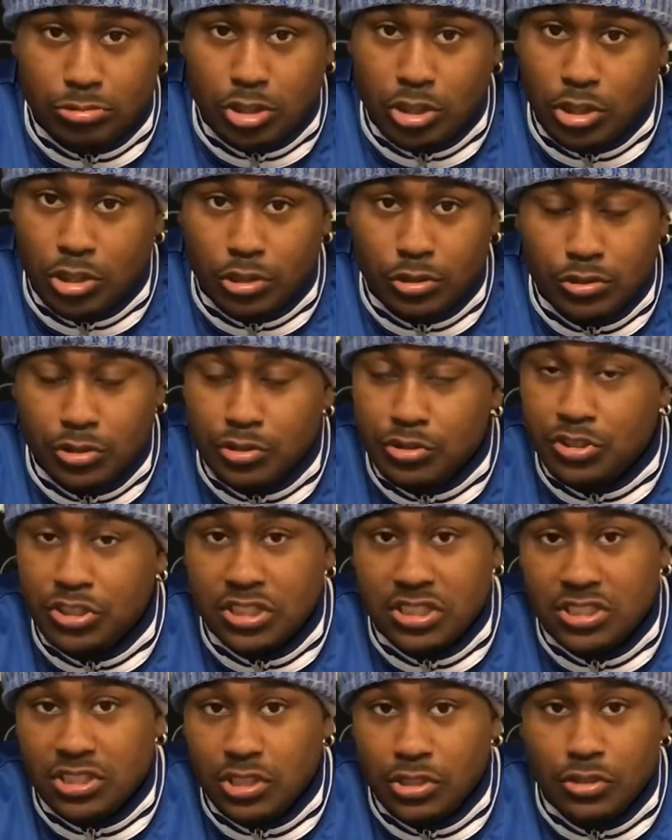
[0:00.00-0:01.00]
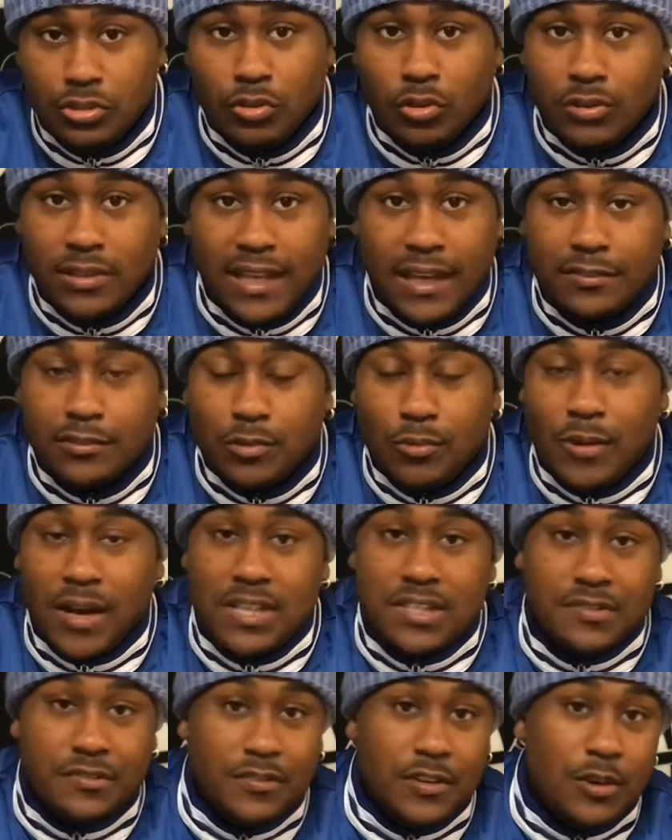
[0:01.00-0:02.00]
you only have to
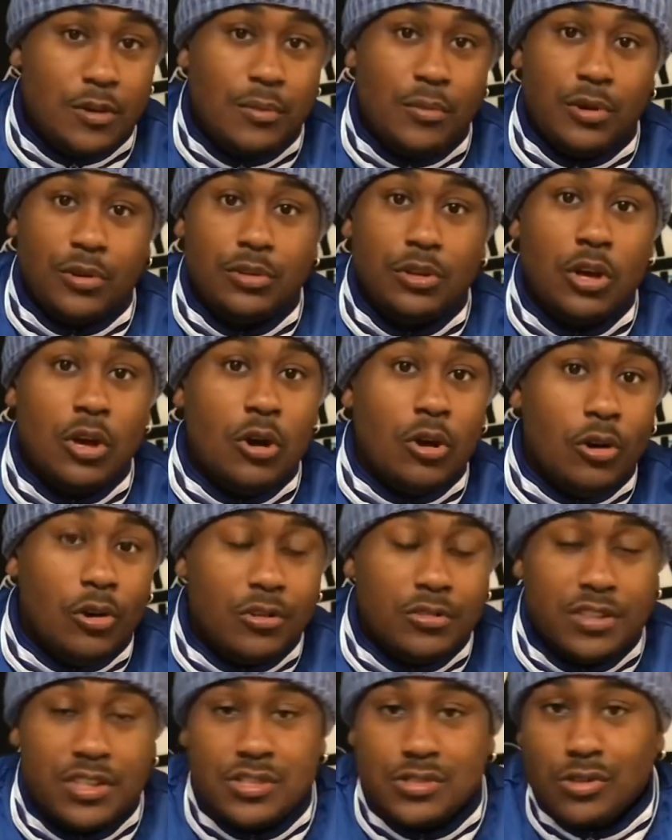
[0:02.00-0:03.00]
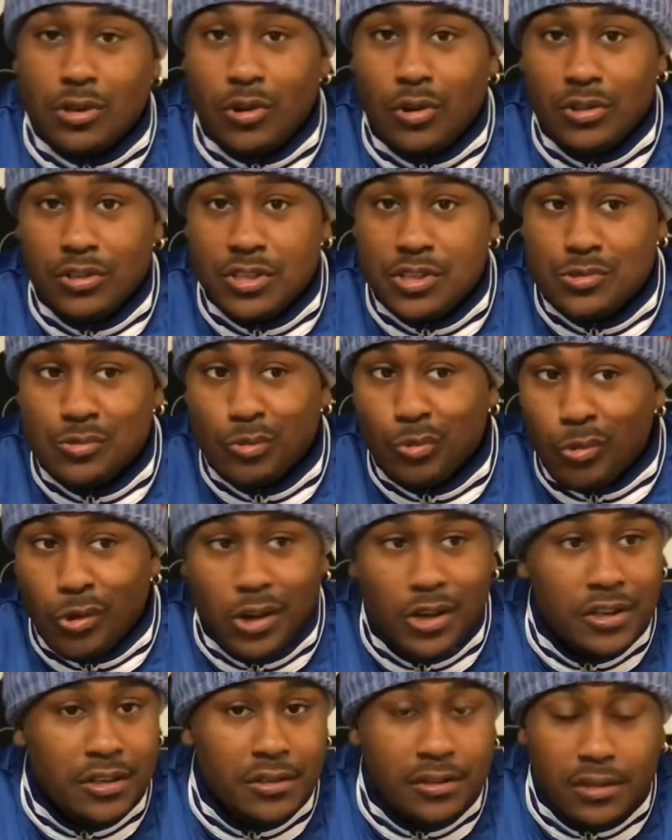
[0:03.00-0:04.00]
watch film on this
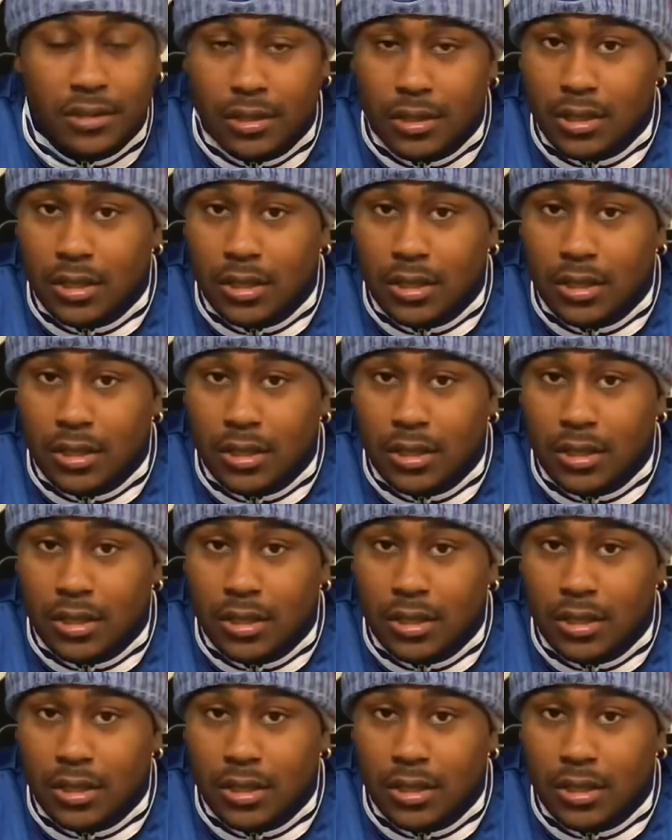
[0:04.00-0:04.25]
one